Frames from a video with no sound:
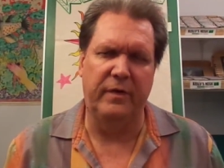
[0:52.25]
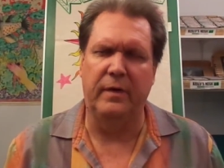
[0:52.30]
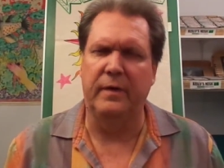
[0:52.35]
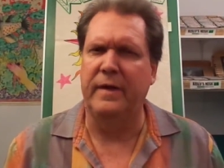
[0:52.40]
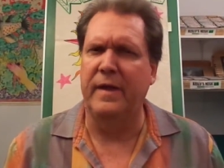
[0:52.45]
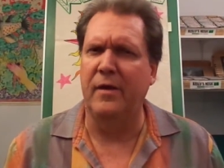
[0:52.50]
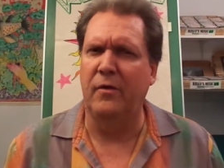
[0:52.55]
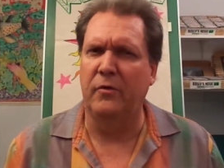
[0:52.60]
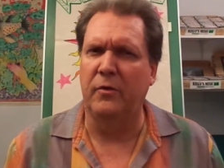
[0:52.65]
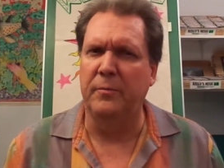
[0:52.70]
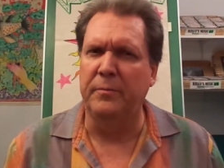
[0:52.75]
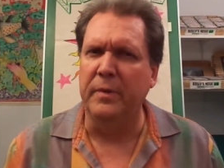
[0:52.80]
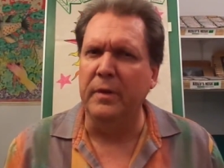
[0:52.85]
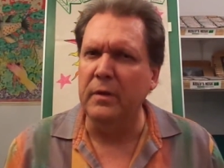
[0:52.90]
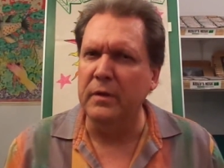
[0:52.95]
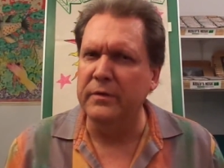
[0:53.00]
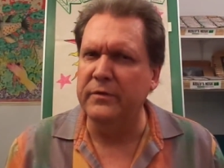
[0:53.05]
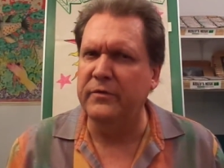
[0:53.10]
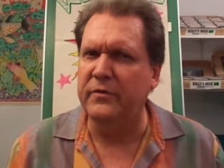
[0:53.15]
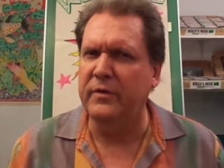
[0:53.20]

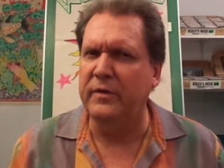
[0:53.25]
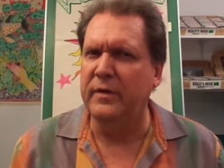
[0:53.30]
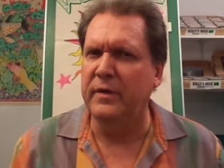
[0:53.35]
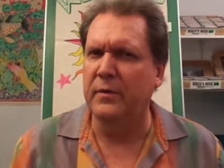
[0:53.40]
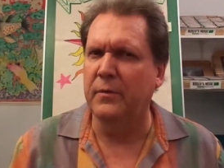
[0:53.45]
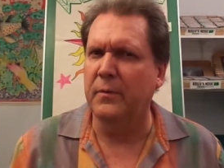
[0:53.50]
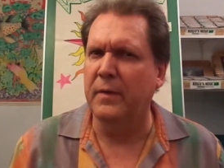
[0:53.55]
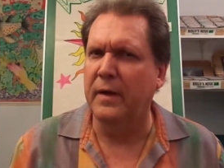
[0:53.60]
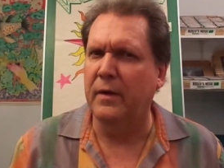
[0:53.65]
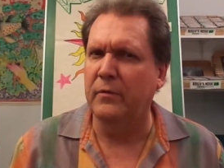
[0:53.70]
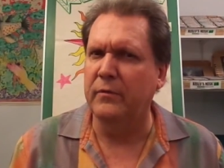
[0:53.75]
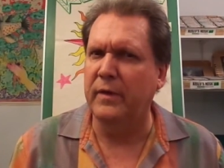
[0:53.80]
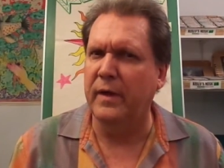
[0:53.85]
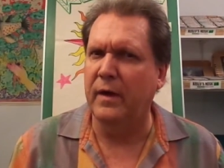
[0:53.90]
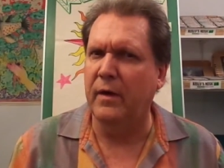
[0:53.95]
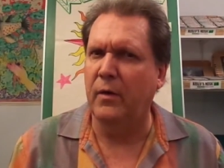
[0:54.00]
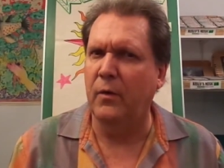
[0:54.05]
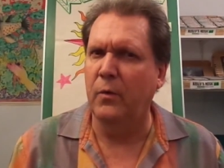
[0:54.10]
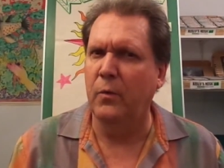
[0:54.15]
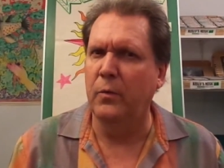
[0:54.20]
accountability around
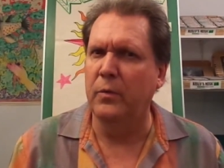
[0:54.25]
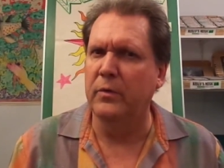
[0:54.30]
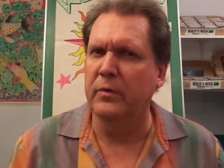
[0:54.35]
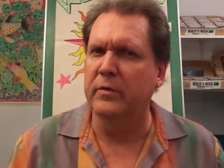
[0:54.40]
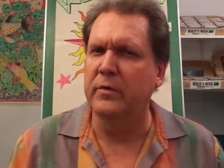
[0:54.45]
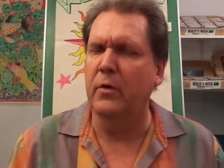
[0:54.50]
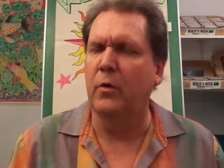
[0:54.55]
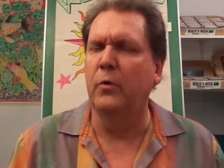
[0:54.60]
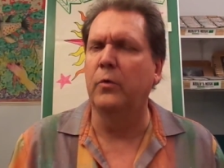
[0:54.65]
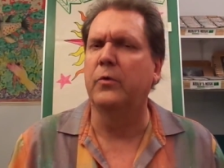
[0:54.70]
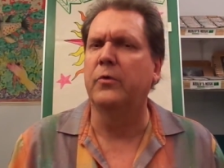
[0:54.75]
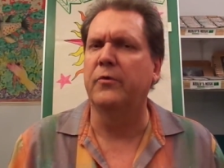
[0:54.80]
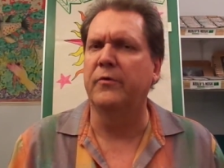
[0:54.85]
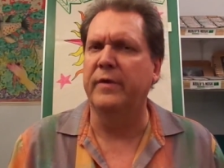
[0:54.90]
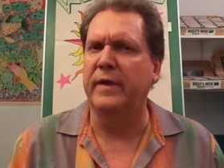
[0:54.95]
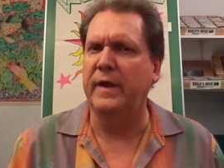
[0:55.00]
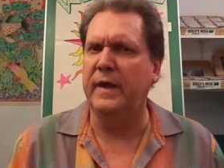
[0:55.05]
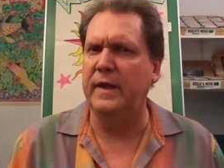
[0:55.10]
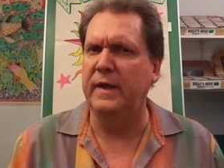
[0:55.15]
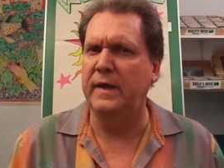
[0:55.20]
how we're
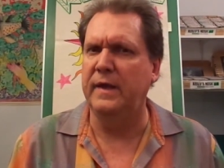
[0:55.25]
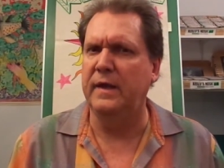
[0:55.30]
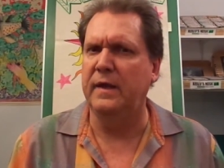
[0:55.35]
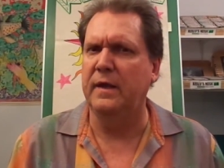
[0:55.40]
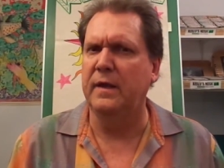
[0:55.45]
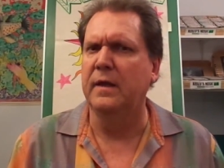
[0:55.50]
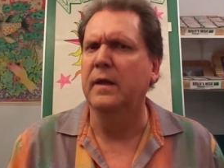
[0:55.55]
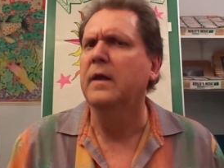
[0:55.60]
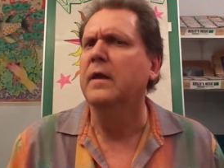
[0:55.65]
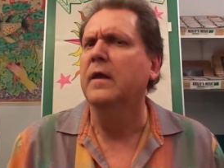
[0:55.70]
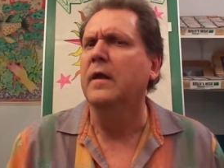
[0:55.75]
co-creating